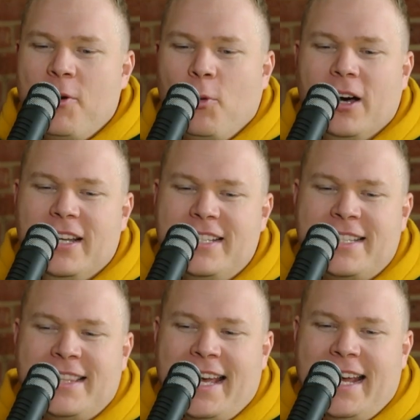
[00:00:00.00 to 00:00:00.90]

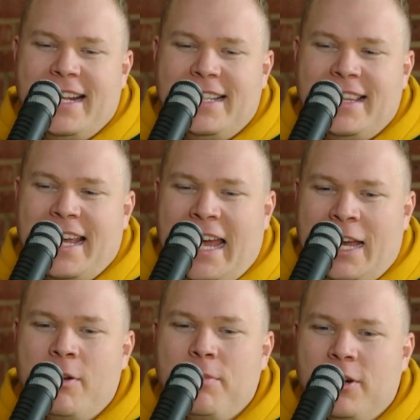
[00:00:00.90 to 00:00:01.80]
Was that the
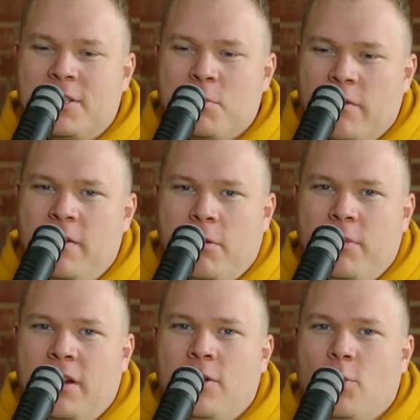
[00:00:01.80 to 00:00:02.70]
Angry Birds movie
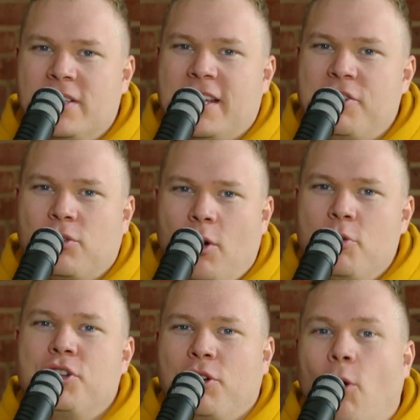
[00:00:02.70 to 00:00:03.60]
premiere was a
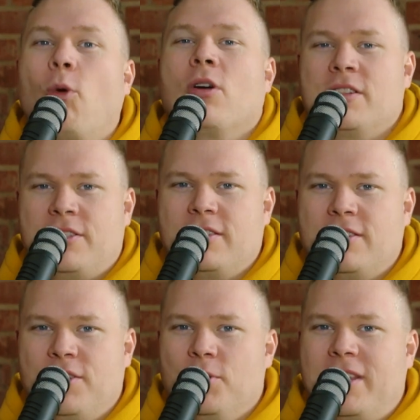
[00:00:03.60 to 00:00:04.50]
Trojan horse
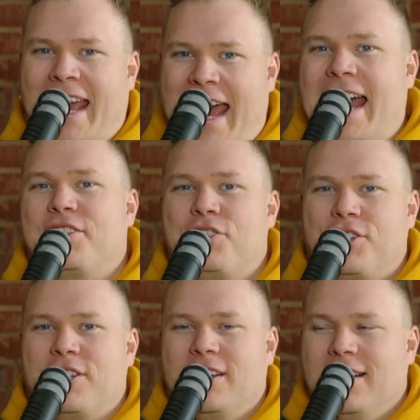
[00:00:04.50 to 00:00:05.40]
to
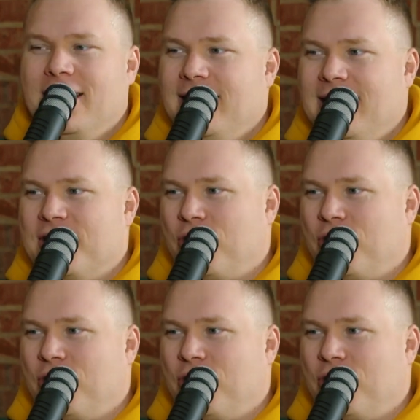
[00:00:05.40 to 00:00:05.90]
catch this